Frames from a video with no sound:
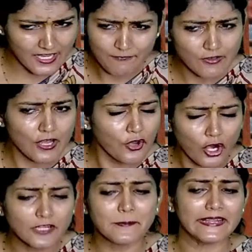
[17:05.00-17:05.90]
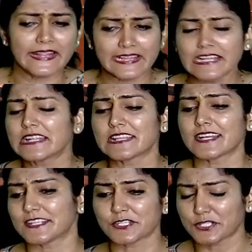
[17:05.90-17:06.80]
will not be taken in the
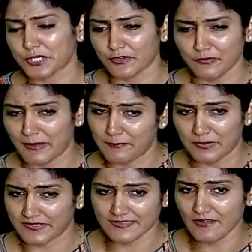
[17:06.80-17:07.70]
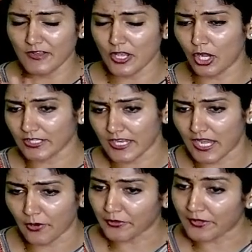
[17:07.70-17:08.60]
register of members. They will not allow
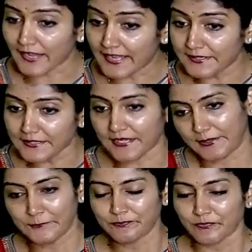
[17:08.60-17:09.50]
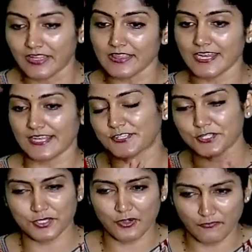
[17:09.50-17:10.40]
your entry in the register
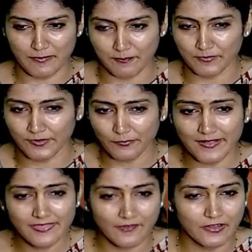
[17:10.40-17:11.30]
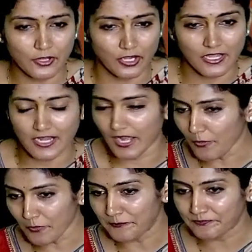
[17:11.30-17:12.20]
of members. When they will not allow?
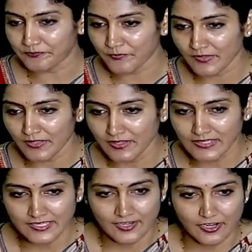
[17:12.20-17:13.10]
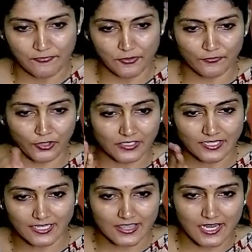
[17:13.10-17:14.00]
If you have not cut
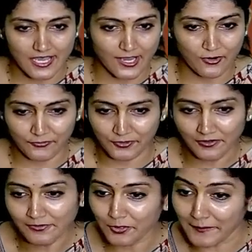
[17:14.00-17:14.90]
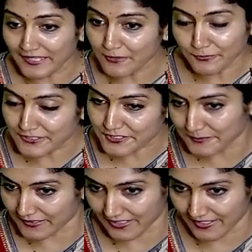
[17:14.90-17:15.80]
the cake of your 21st birthday,